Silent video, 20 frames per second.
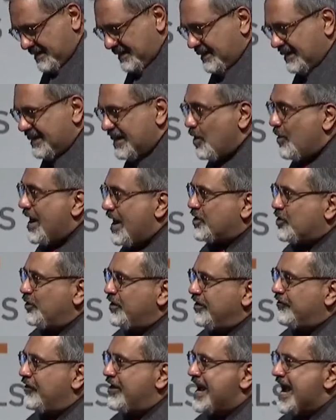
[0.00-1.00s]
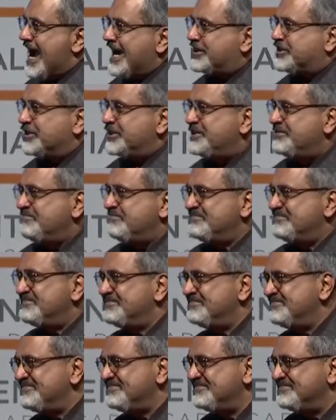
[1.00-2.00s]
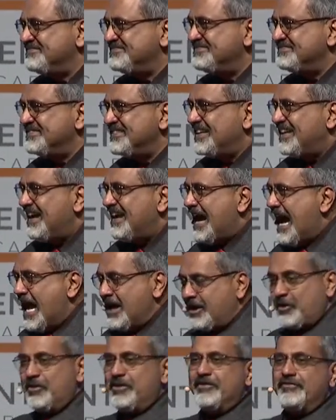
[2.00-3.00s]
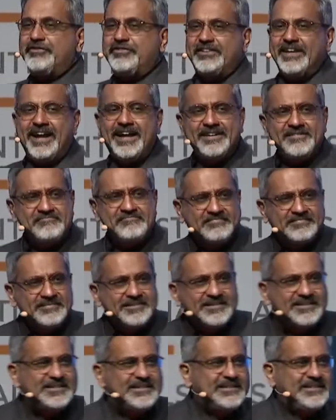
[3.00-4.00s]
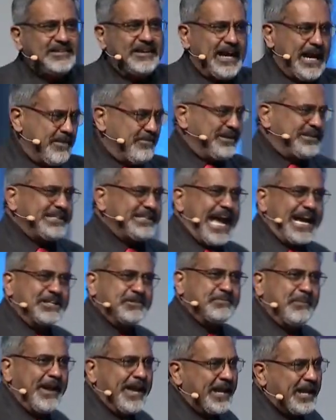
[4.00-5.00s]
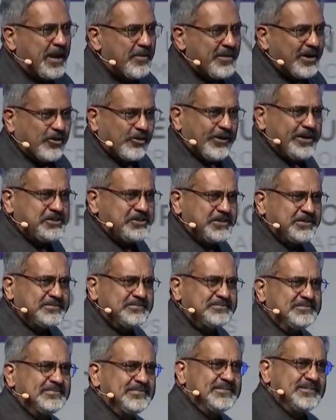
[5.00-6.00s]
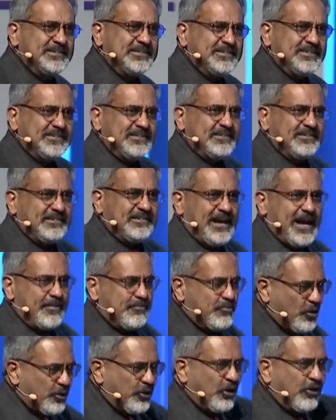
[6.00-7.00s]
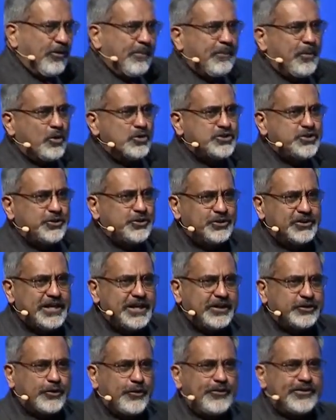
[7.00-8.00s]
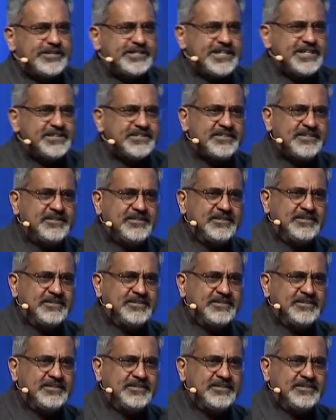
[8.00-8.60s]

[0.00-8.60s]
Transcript: Now, I could have reacted. I could have said, "I'm a tax-paying immigrant. I'm going to report you to the authorities.